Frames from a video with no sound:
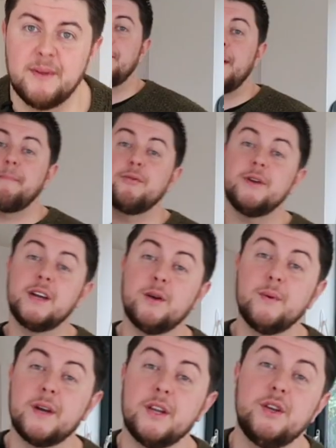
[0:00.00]
The paprika
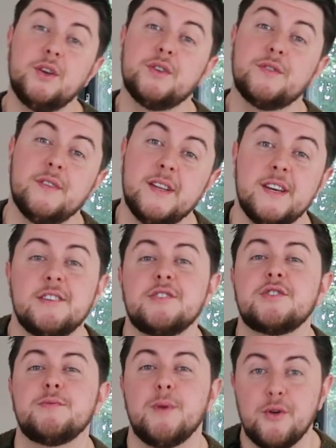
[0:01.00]
we're going to use for this
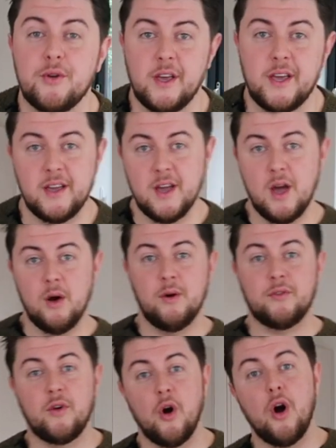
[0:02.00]
is smoky.
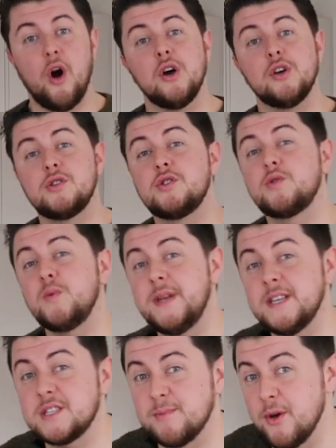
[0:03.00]
We've got a
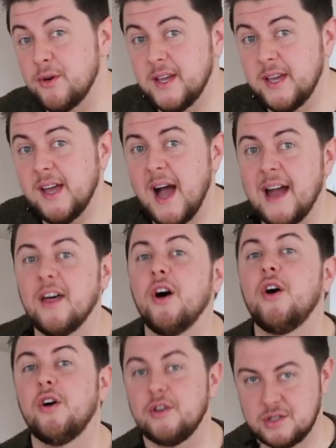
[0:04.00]
sweet smoky and a
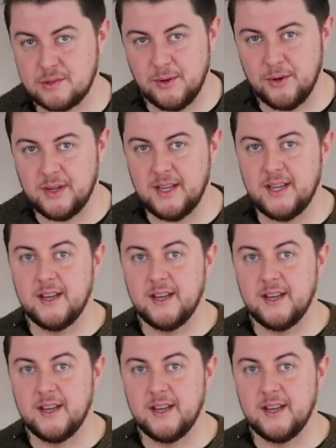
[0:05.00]
hot smoky.